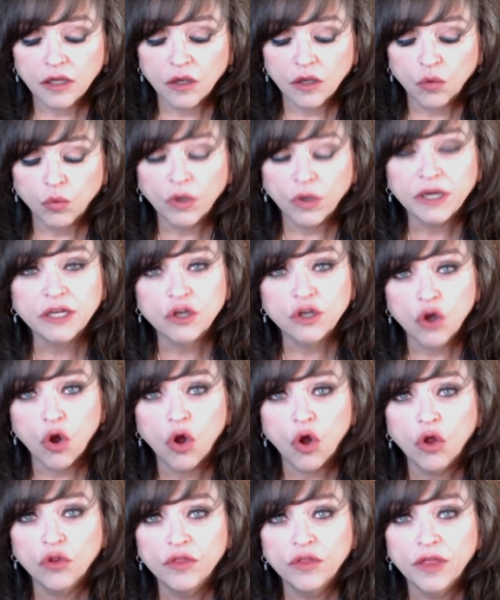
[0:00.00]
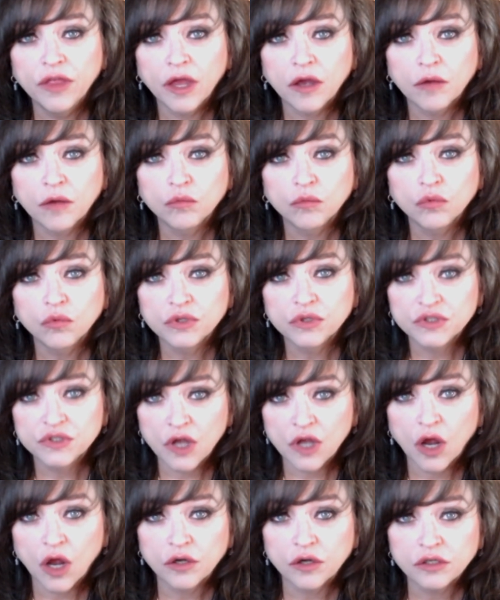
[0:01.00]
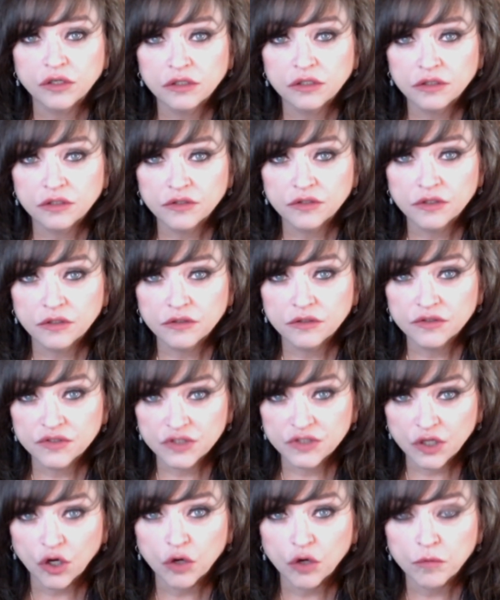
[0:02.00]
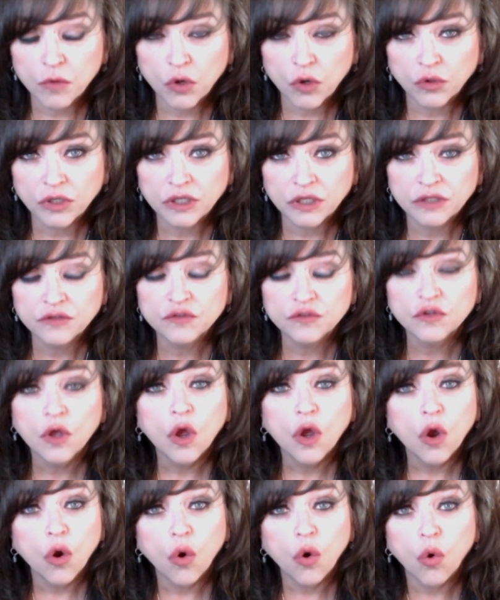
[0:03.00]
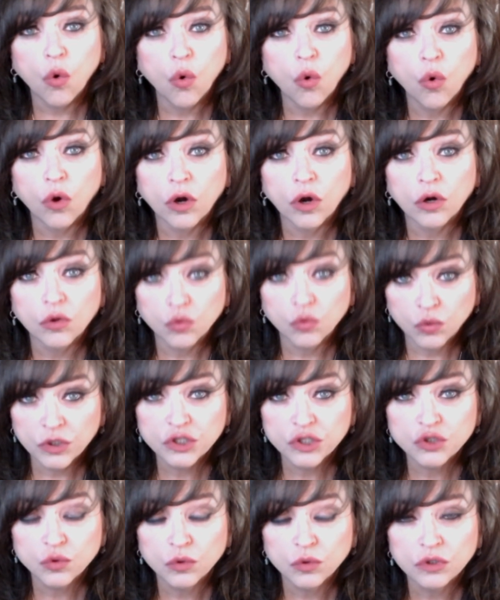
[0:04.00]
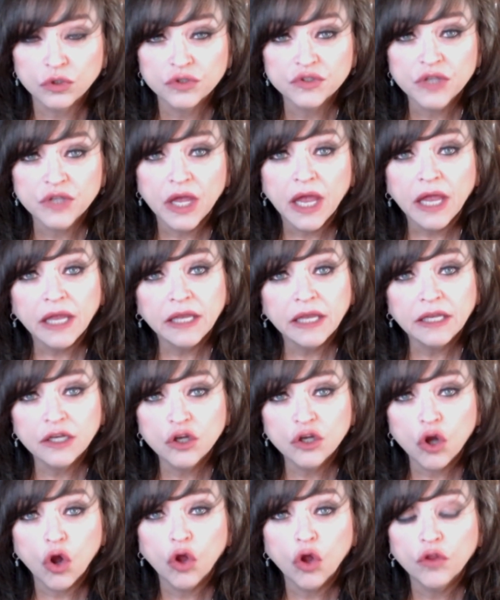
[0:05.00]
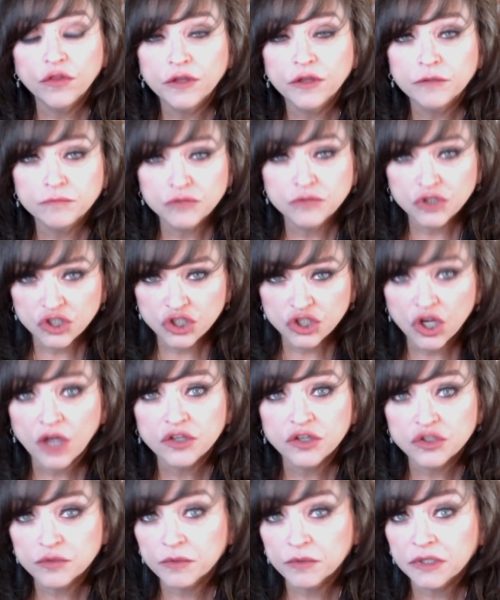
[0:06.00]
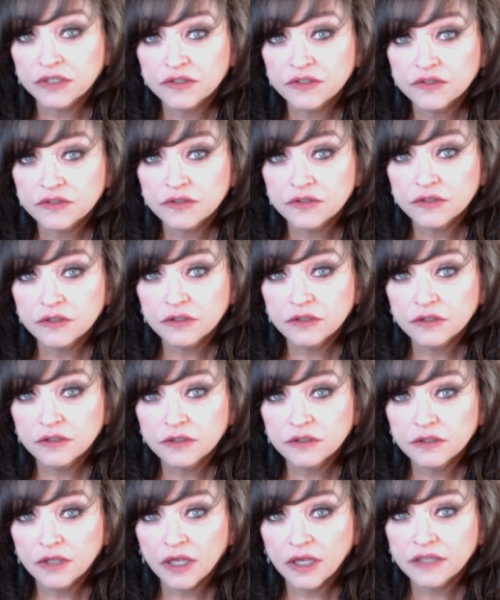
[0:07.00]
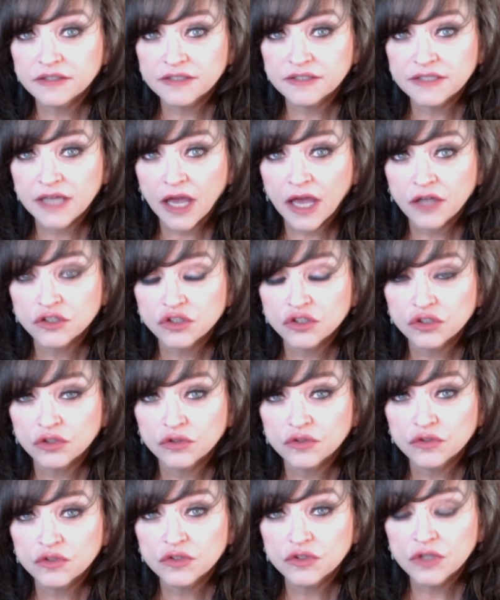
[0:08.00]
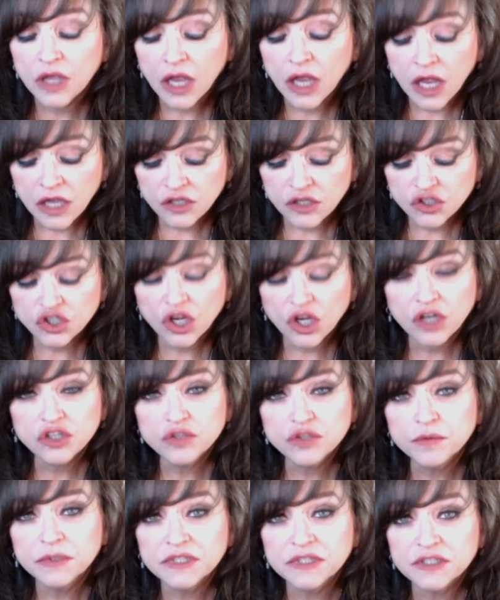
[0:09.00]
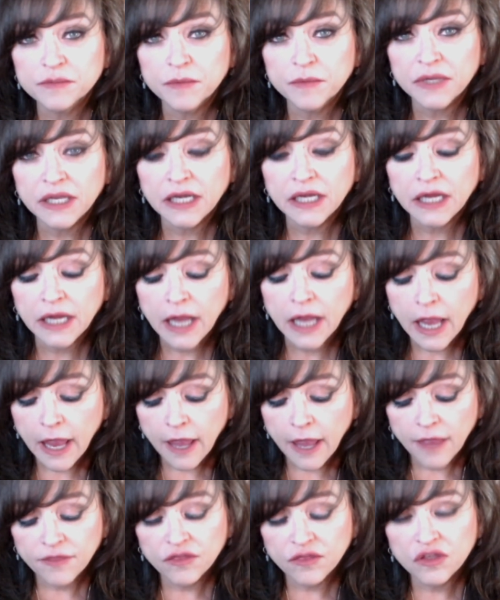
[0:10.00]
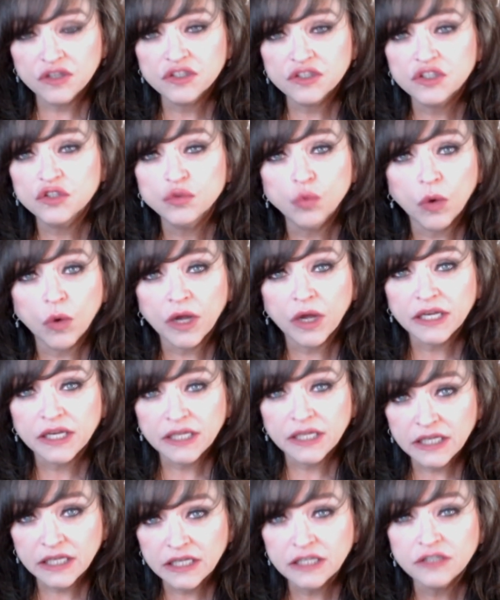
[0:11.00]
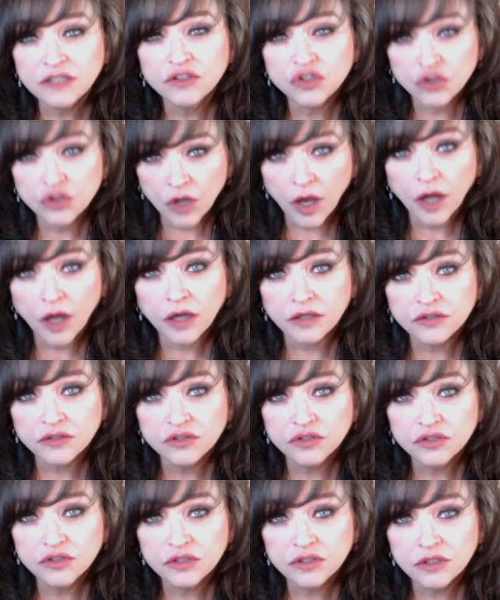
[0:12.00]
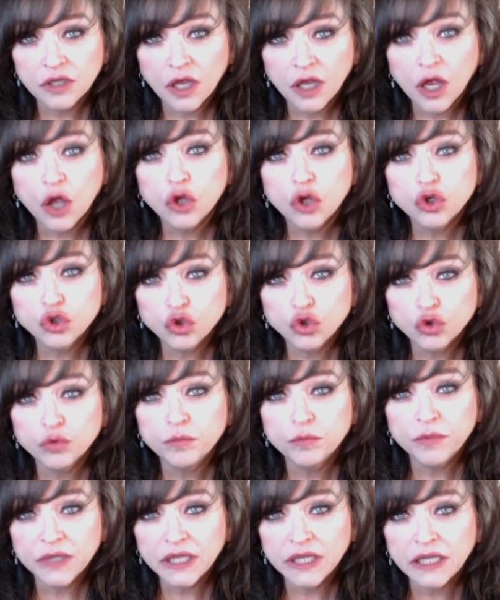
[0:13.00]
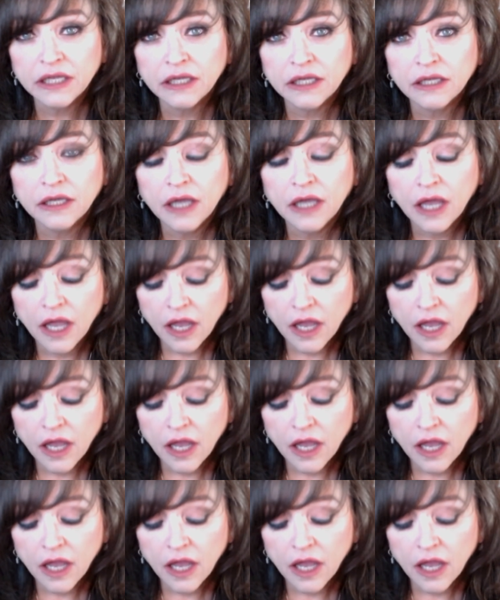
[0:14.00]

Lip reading: what he called them was not ceremonies or rituals, he called them judgments and statutes. Judgments meaning this is what he judged to be